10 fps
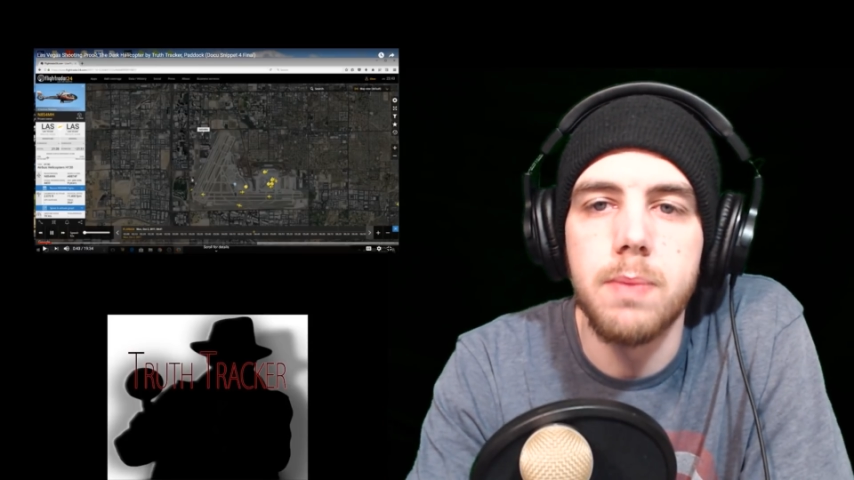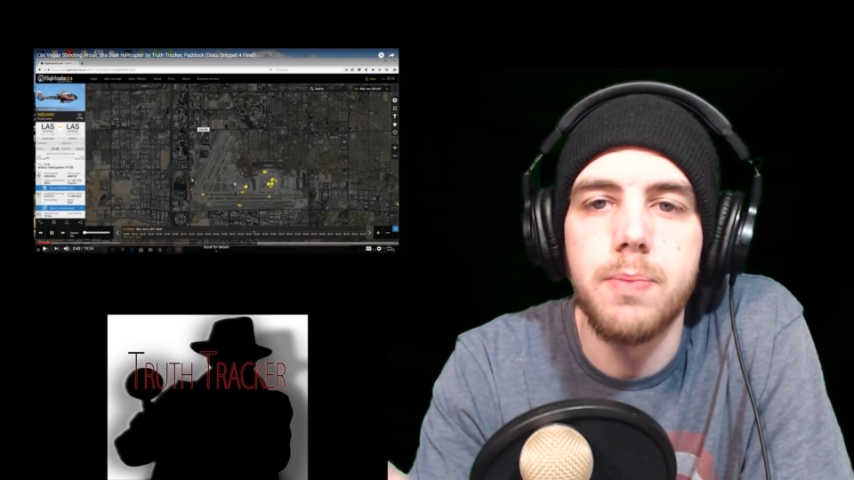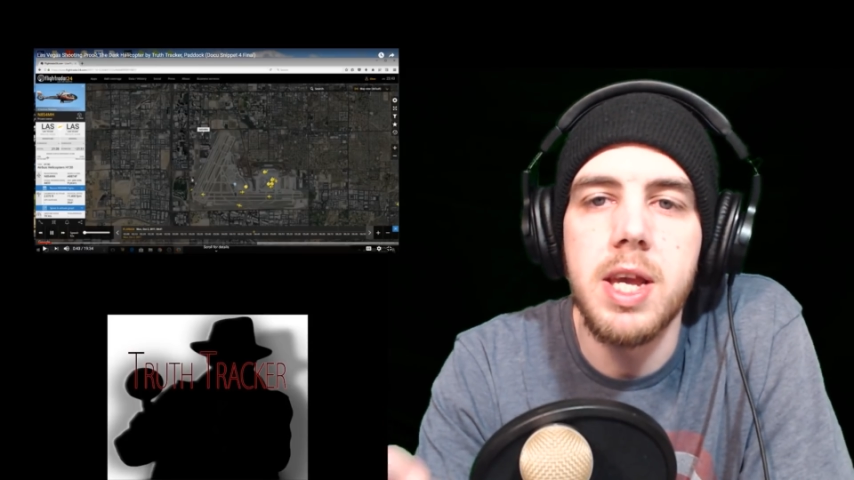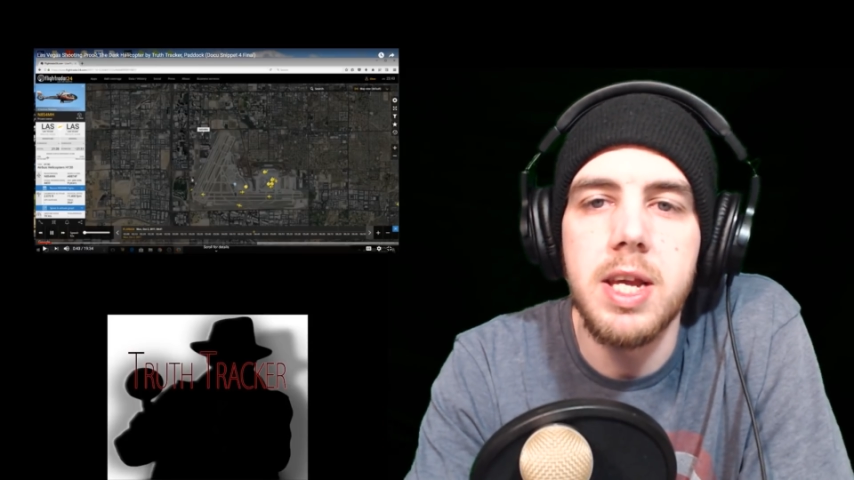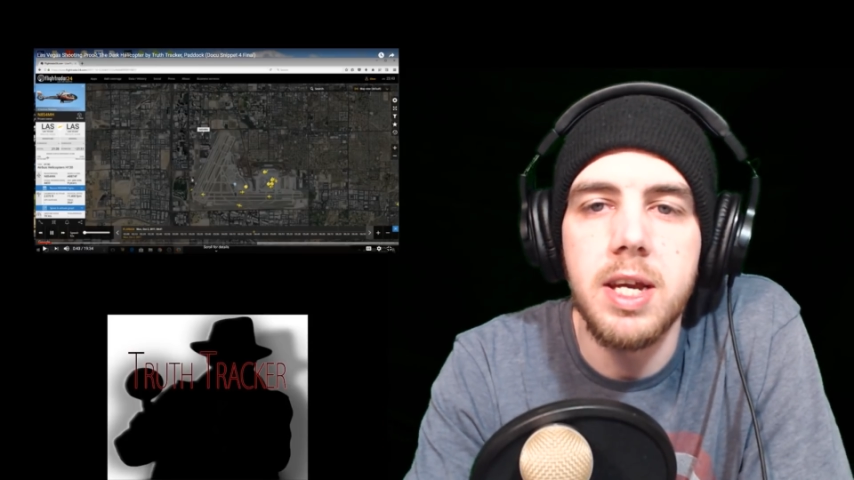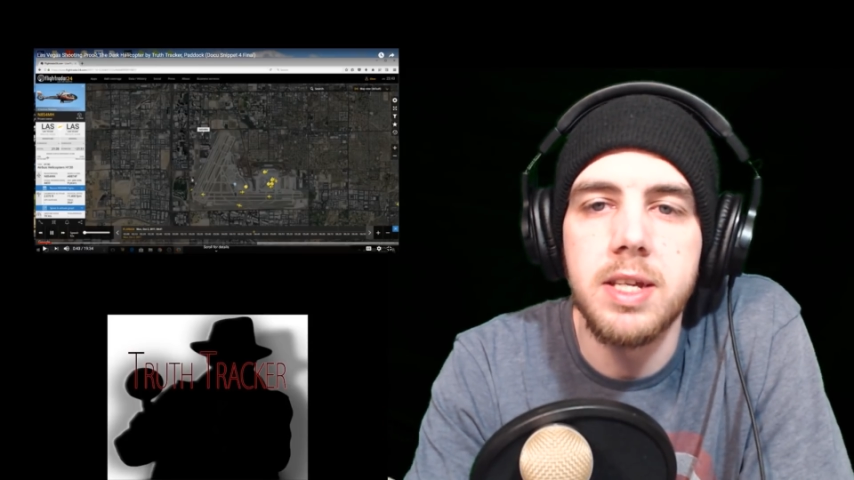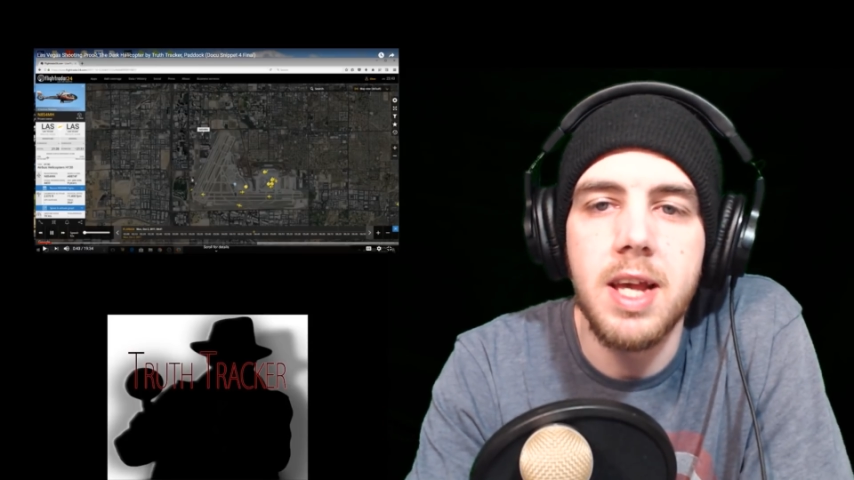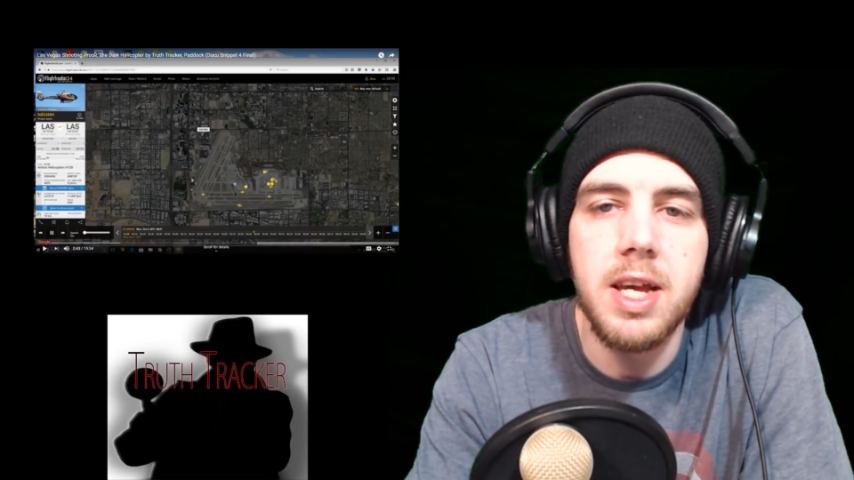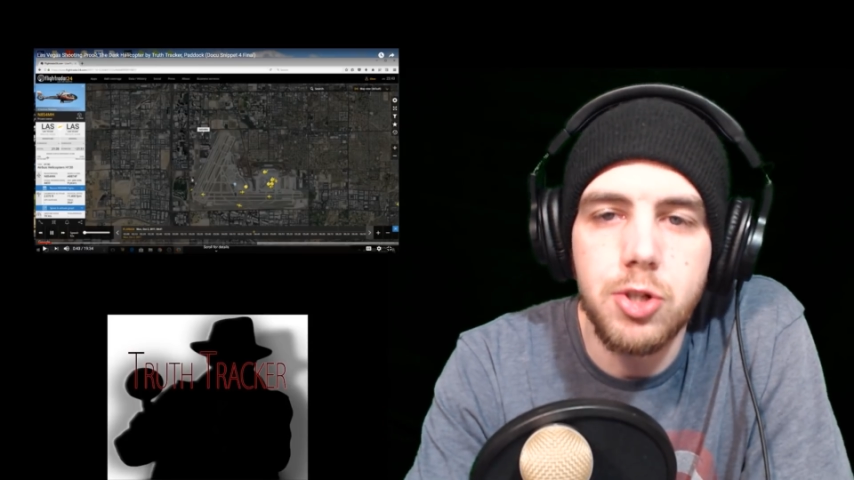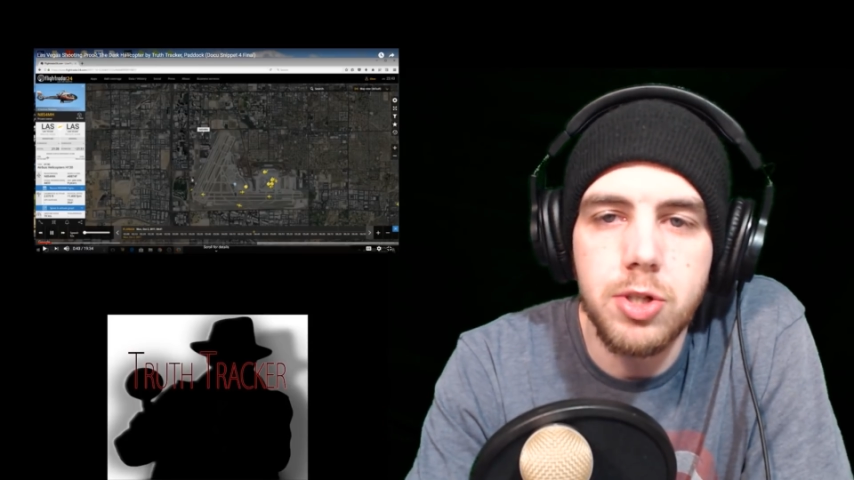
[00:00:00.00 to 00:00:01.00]
I'm paying
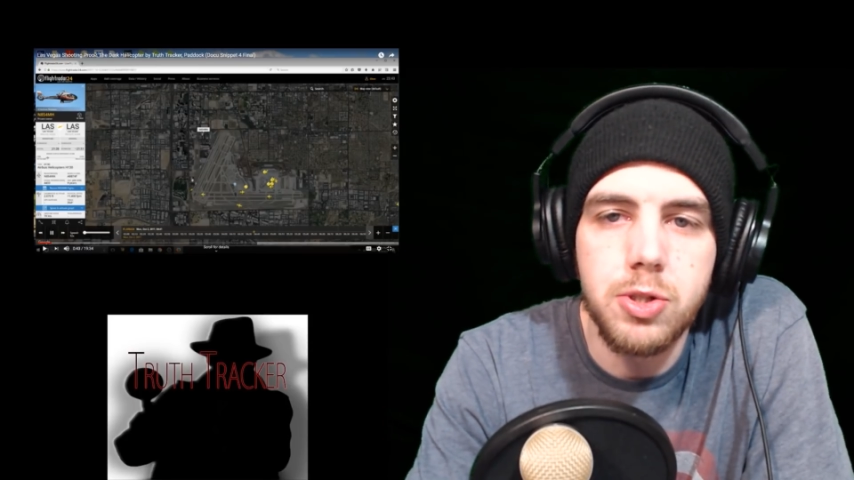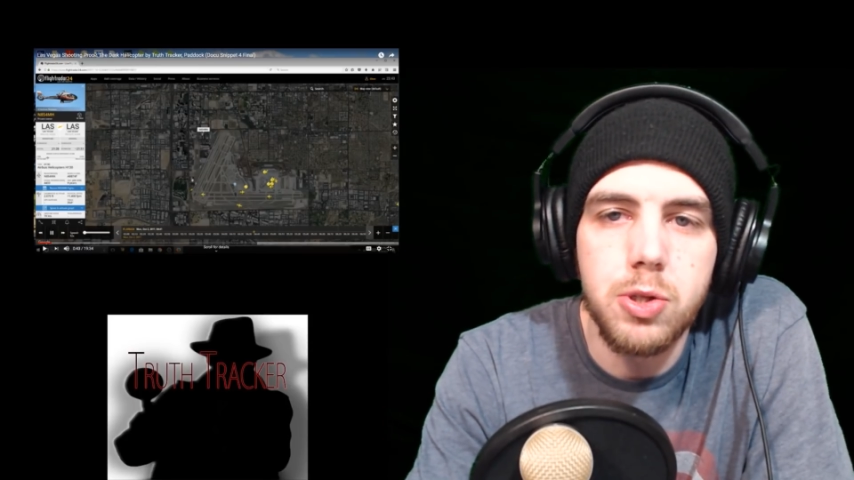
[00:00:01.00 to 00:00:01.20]
attention